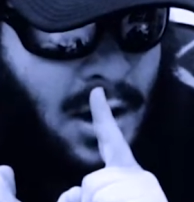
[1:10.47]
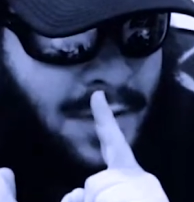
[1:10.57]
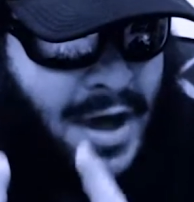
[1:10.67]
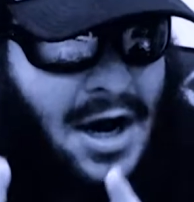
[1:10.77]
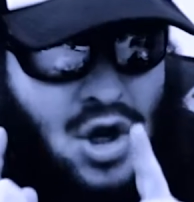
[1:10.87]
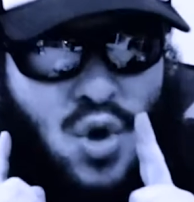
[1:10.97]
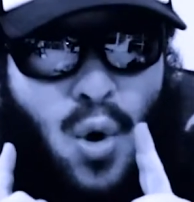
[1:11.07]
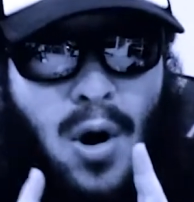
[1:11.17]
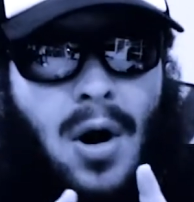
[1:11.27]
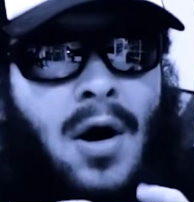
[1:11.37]
that
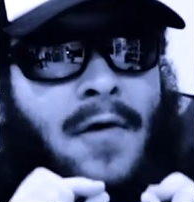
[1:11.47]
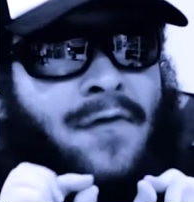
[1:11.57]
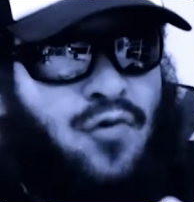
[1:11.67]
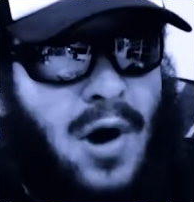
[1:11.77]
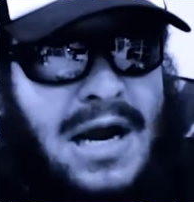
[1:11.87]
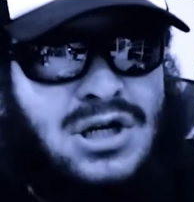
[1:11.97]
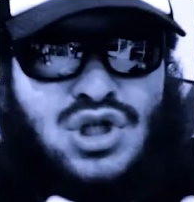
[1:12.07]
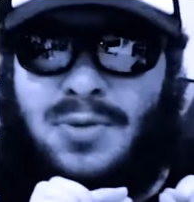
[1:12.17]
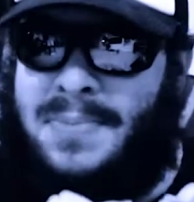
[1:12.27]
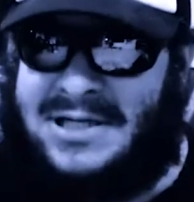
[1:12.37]
your
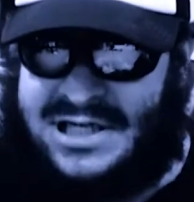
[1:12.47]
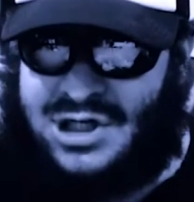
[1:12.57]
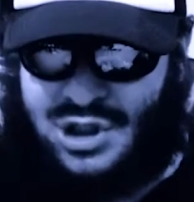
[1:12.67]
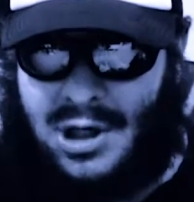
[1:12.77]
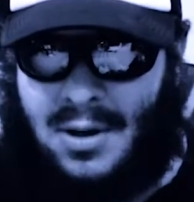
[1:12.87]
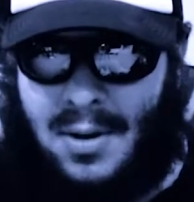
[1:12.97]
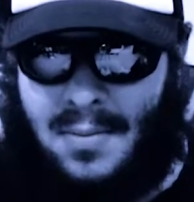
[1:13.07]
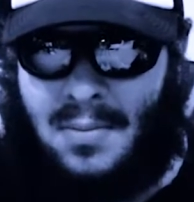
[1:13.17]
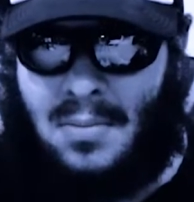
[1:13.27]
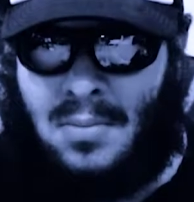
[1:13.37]
fringe position
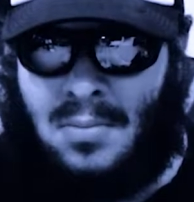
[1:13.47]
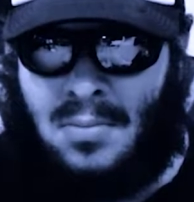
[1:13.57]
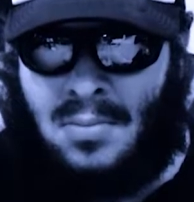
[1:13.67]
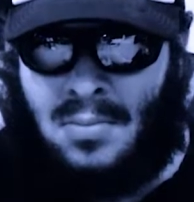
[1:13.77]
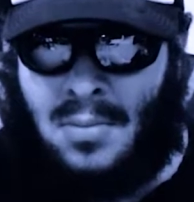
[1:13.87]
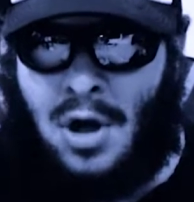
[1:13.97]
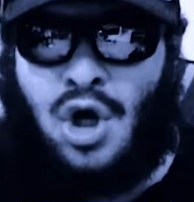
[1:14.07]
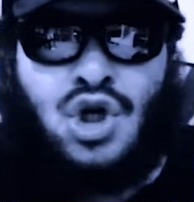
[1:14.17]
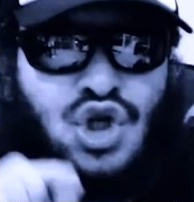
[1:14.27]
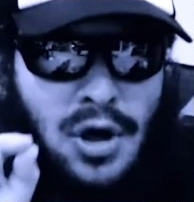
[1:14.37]

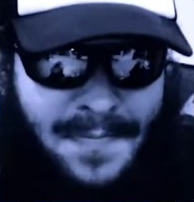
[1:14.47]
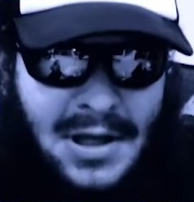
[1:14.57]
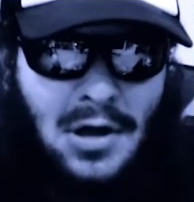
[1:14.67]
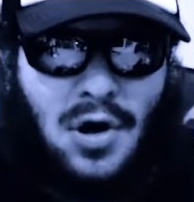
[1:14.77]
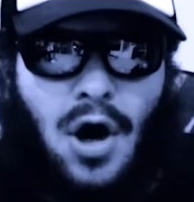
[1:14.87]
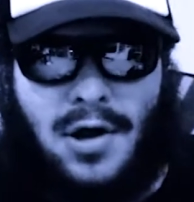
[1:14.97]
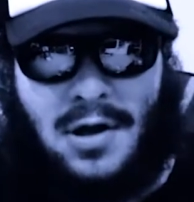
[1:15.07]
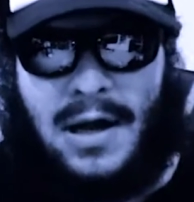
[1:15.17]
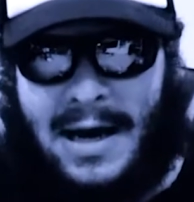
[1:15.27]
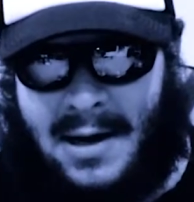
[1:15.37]
should be the law of the
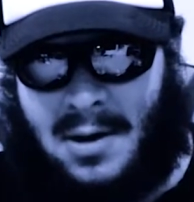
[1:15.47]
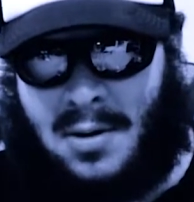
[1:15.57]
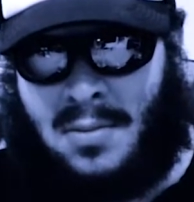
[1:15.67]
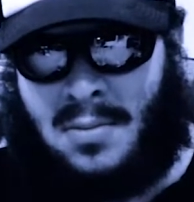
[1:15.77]
land.